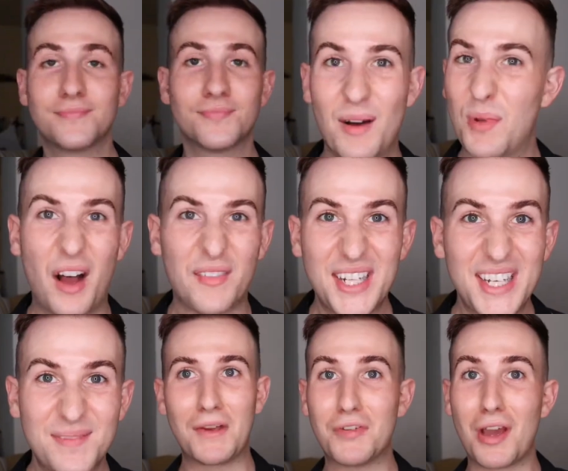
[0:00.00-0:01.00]
I'm not having
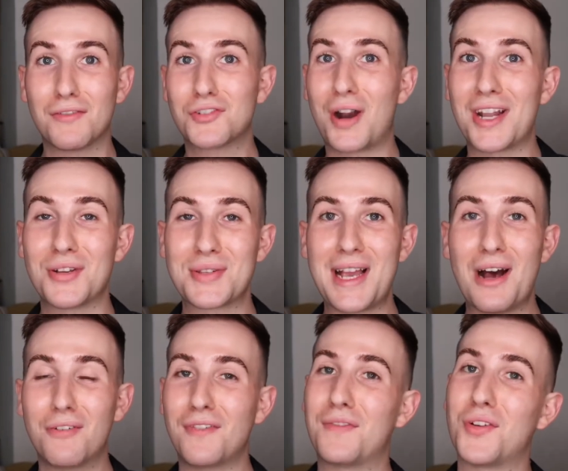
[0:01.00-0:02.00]
it. If you have tried it
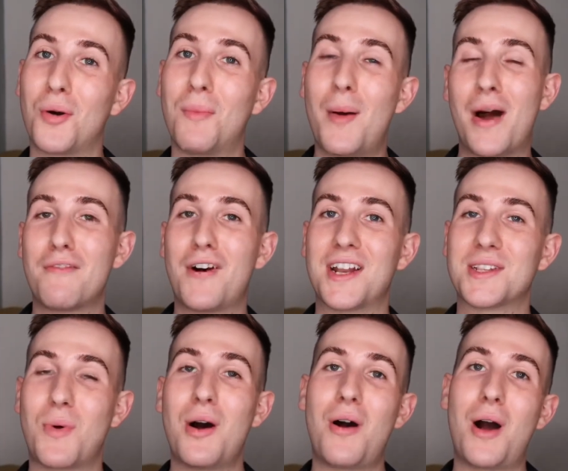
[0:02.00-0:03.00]
yourself, if you're a Marmite fan as well,